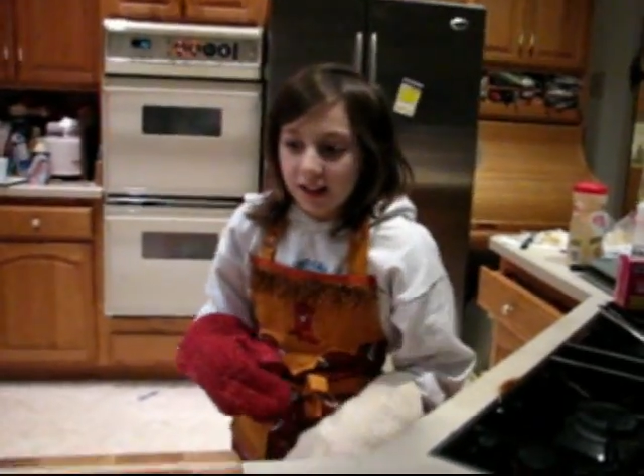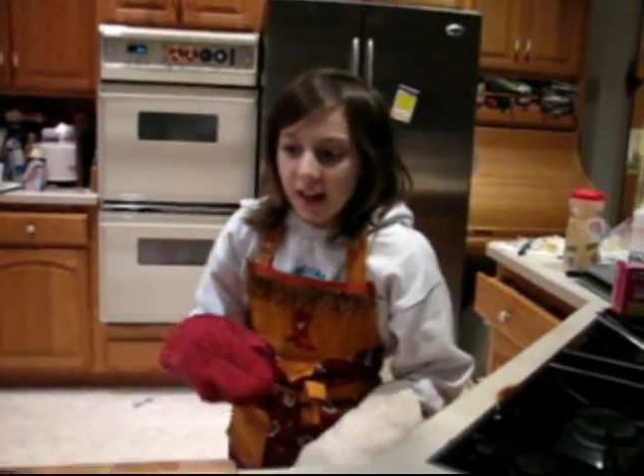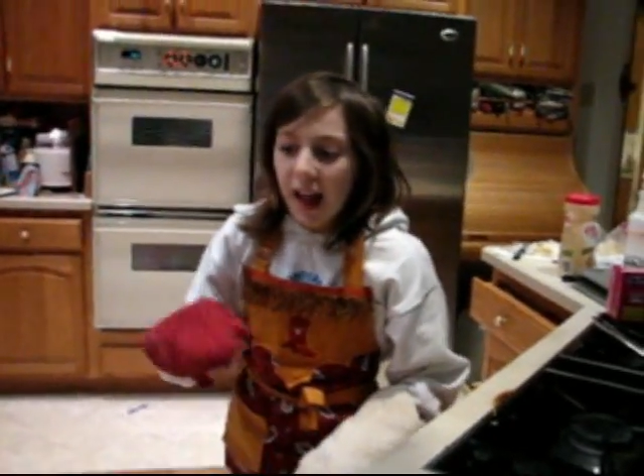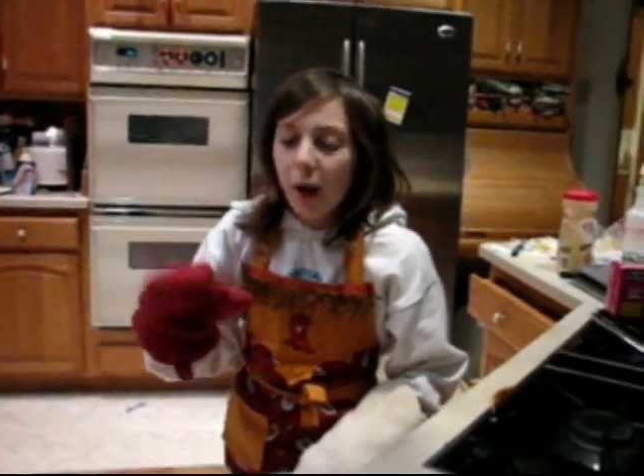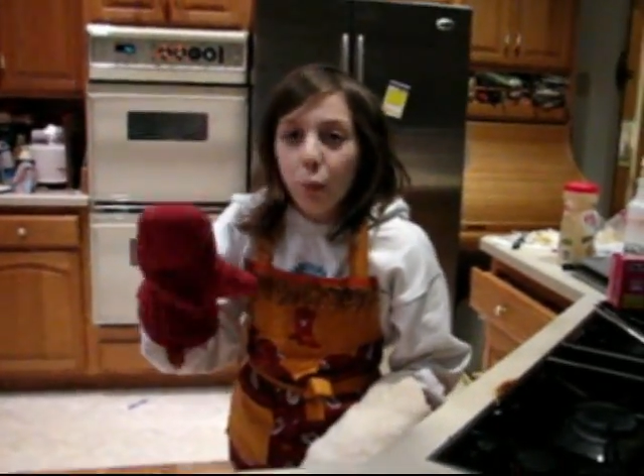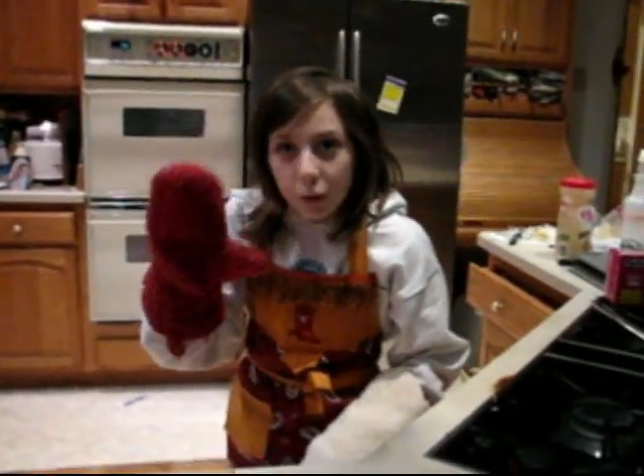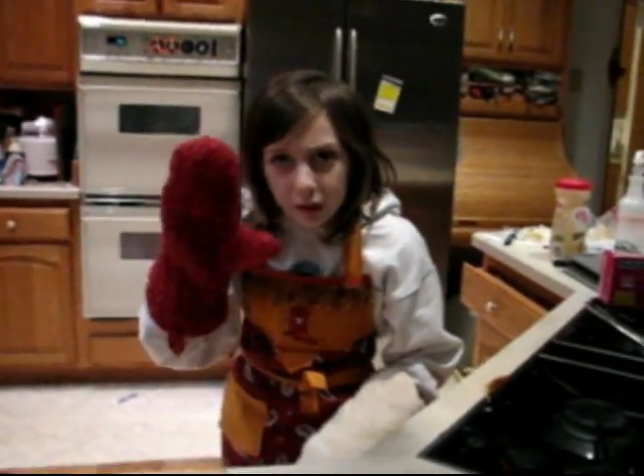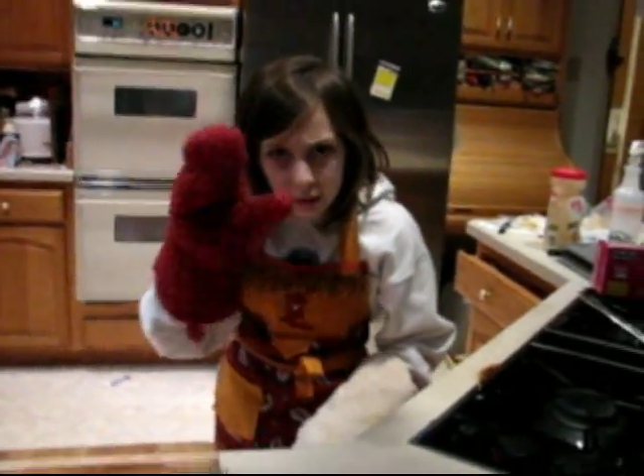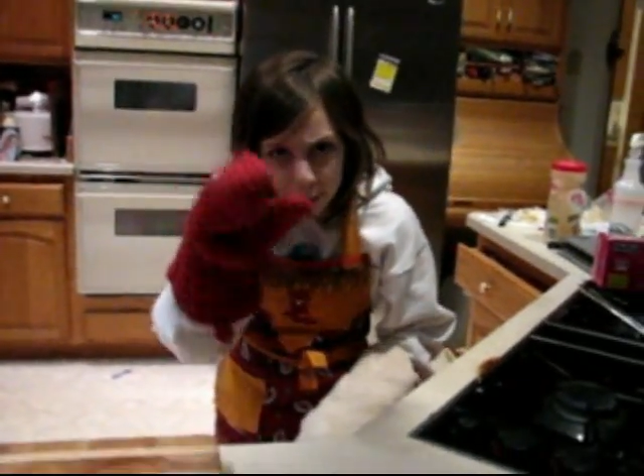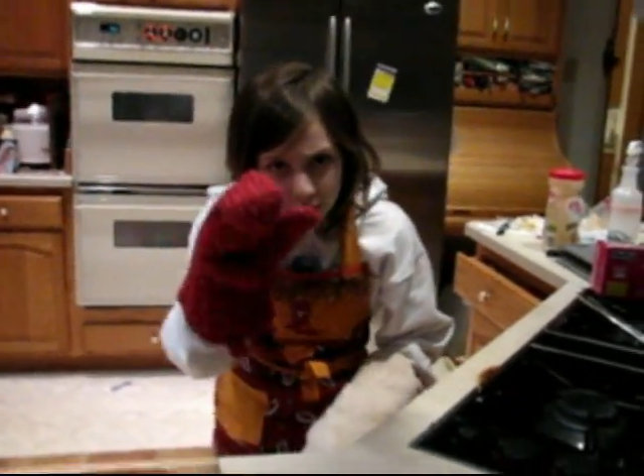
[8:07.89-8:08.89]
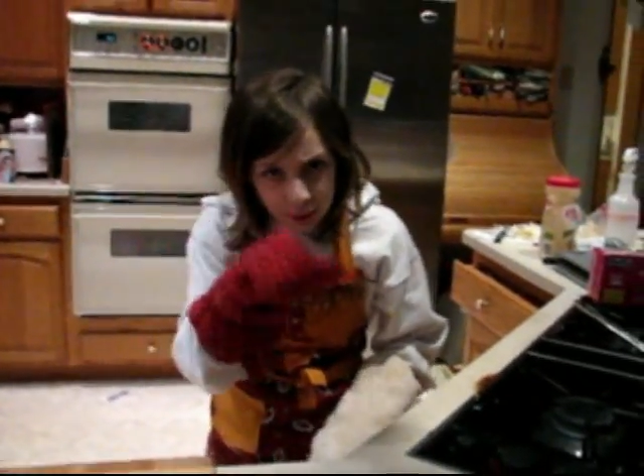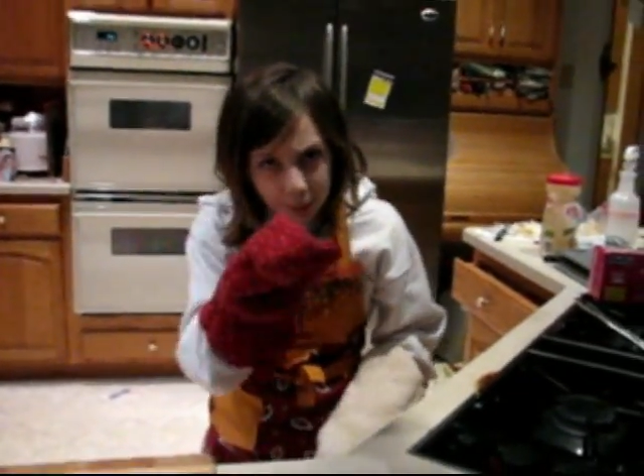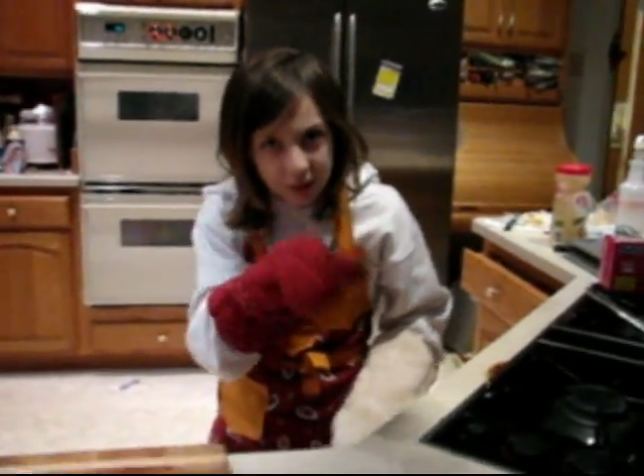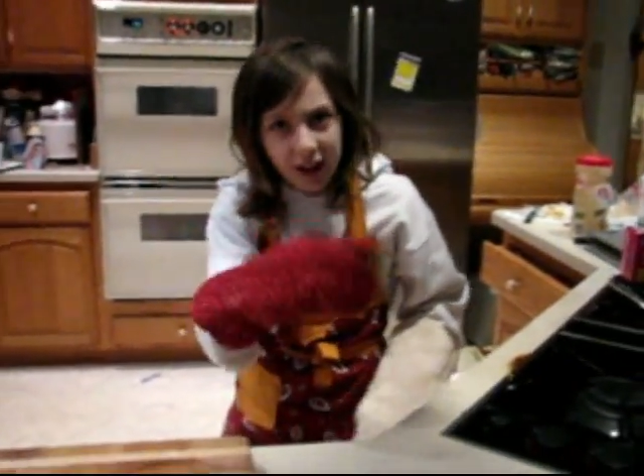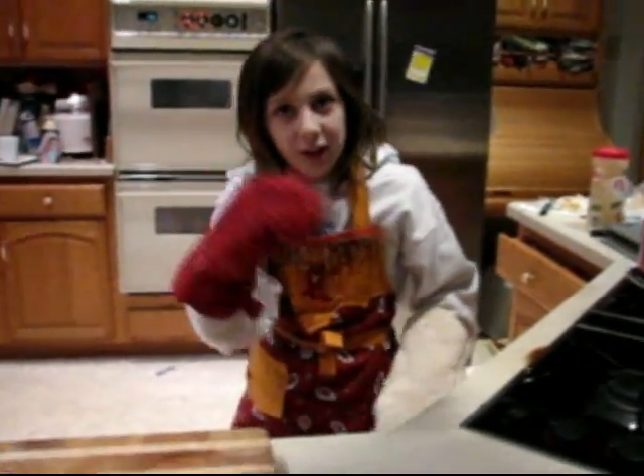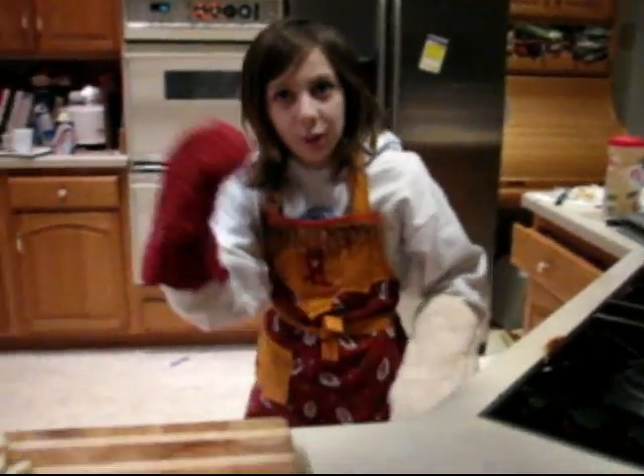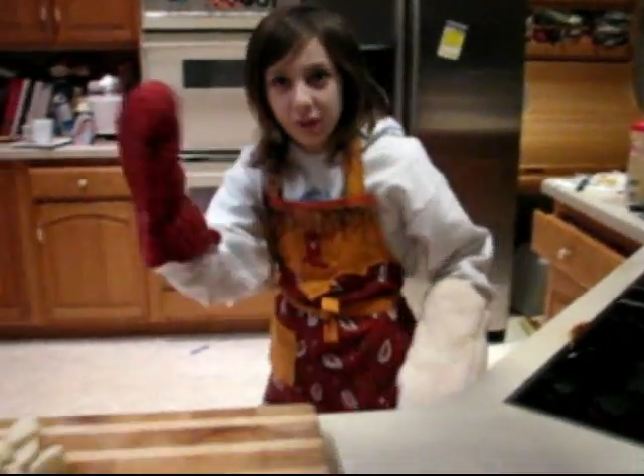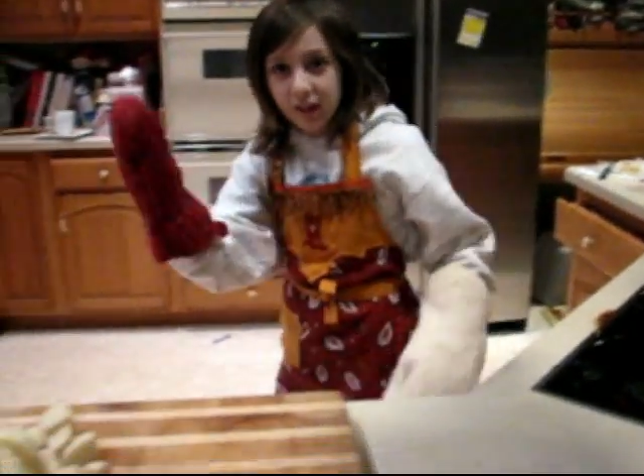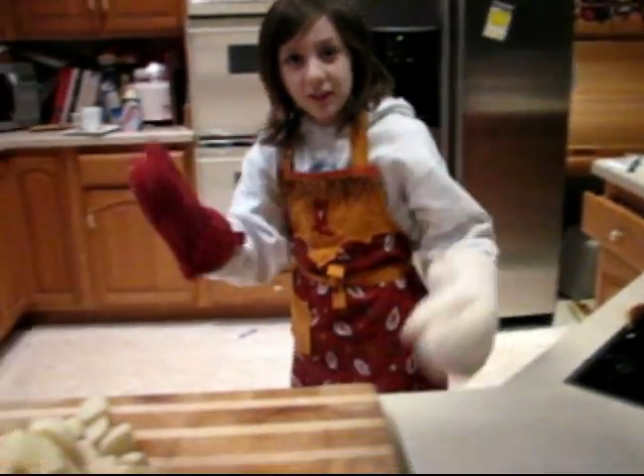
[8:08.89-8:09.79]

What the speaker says: now we're gonna put the potatoes in.